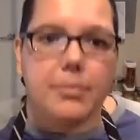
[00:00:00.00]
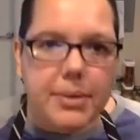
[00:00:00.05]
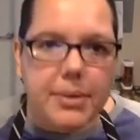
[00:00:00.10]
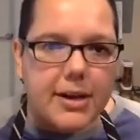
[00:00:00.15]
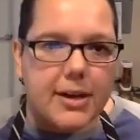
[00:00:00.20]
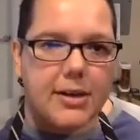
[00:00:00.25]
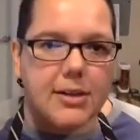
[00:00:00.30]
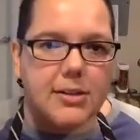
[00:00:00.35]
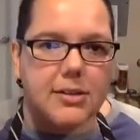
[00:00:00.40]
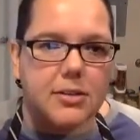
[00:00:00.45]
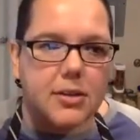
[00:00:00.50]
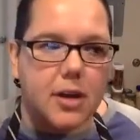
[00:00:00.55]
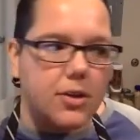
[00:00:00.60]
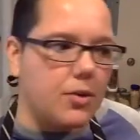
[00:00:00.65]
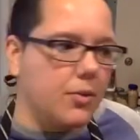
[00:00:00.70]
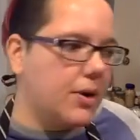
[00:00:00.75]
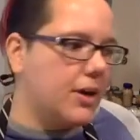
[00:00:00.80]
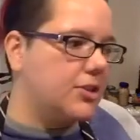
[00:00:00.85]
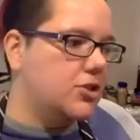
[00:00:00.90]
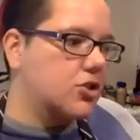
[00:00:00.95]
Because
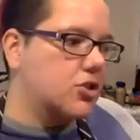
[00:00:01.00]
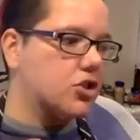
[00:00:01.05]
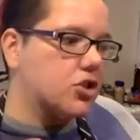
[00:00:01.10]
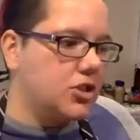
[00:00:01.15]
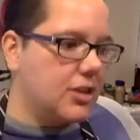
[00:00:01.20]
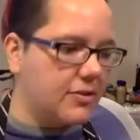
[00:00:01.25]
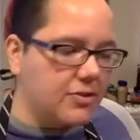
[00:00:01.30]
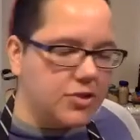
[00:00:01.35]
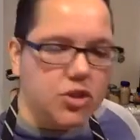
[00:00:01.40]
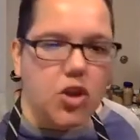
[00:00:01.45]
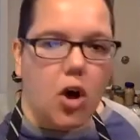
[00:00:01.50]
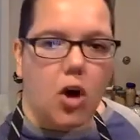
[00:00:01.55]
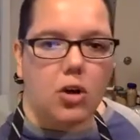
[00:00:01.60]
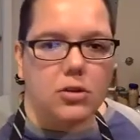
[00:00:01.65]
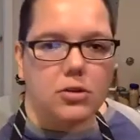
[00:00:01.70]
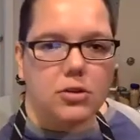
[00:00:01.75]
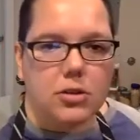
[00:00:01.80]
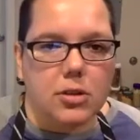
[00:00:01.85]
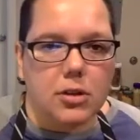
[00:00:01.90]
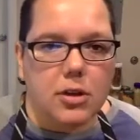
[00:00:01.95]
otherwise you just have
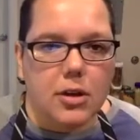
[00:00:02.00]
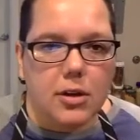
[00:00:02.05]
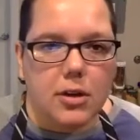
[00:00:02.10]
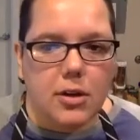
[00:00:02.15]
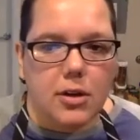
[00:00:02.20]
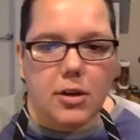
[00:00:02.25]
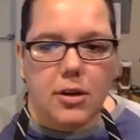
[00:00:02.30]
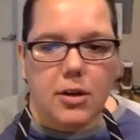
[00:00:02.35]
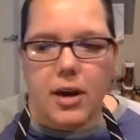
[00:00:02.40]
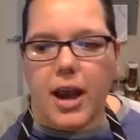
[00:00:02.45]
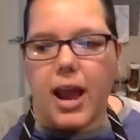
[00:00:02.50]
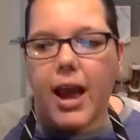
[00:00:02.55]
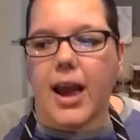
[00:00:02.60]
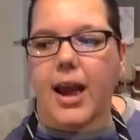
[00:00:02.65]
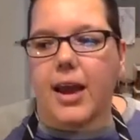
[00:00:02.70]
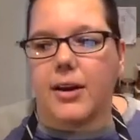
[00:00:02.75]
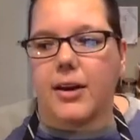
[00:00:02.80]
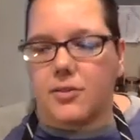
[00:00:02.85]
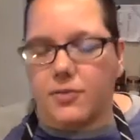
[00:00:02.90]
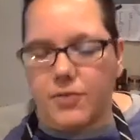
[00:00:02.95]
salt
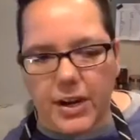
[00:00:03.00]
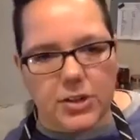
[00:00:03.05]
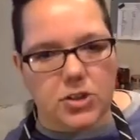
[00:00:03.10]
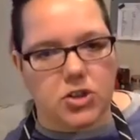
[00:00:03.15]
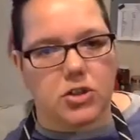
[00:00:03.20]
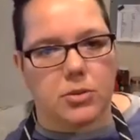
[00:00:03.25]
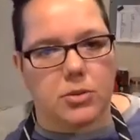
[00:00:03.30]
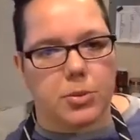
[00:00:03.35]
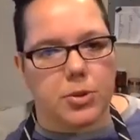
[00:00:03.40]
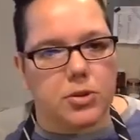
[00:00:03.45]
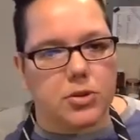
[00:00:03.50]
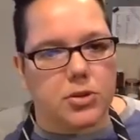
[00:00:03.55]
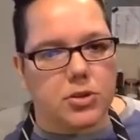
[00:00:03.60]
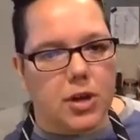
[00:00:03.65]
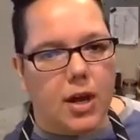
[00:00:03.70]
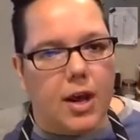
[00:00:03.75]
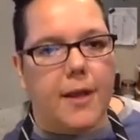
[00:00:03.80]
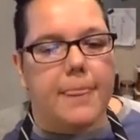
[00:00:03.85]
and vegetables.